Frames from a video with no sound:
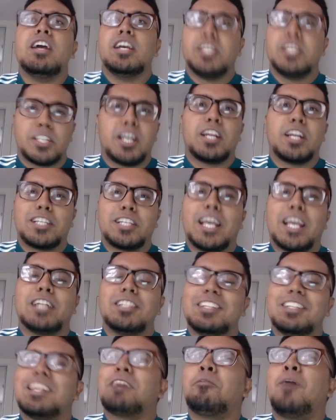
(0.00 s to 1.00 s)
is gonna get
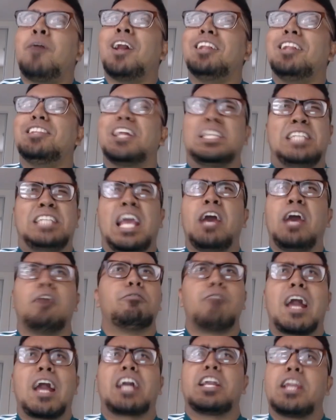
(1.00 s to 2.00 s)
what? The day
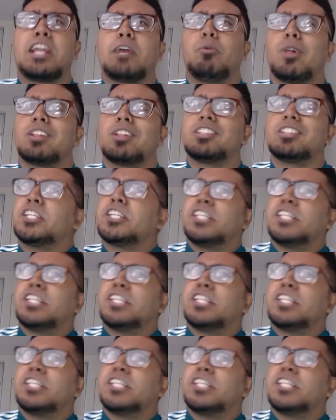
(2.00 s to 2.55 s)
of reckoning will